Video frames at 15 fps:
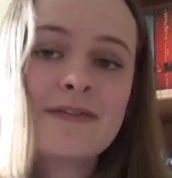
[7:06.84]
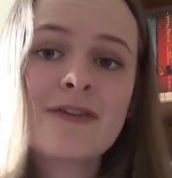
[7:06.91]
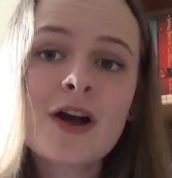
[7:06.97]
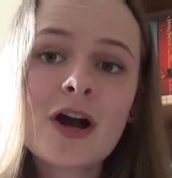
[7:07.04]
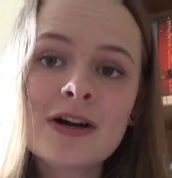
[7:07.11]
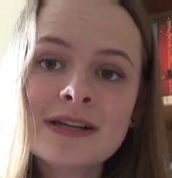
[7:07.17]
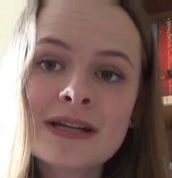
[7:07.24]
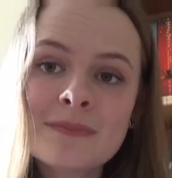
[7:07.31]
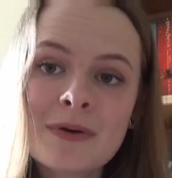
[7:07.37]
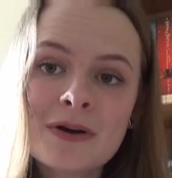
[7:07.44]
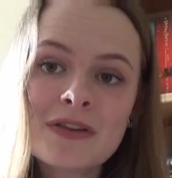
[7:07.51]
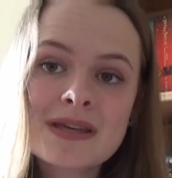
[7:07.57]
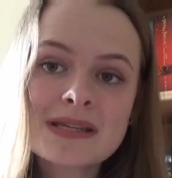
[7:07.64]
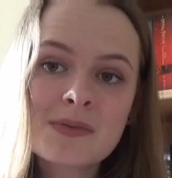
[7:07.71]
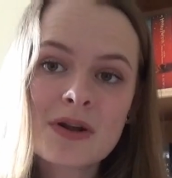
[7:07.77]
forgotten I
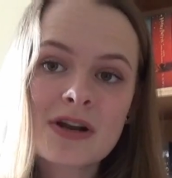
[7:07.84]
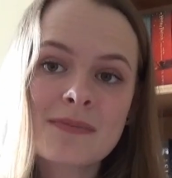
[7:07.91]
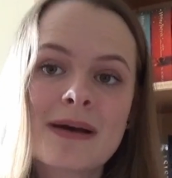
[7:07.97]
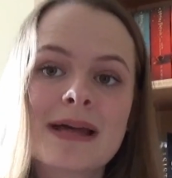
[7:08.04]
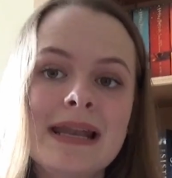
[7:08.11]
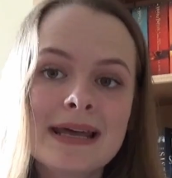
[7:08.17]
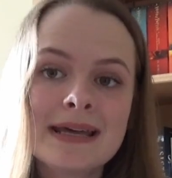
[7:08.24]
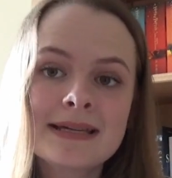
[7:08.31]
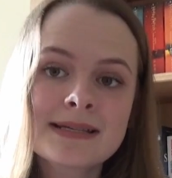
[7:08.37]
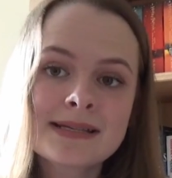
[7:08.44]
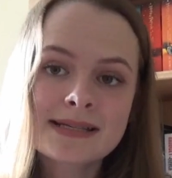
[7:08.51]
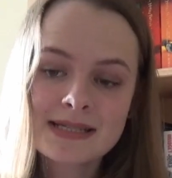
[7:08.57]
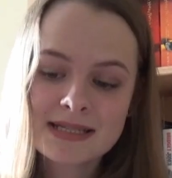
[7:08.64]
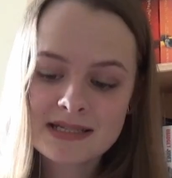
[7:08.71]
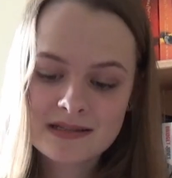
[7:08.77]
put this one on my
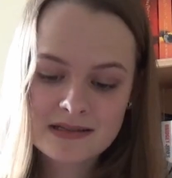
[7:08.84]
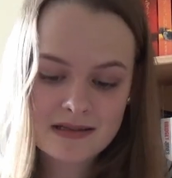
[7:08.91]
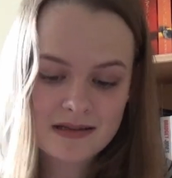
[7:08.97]
list.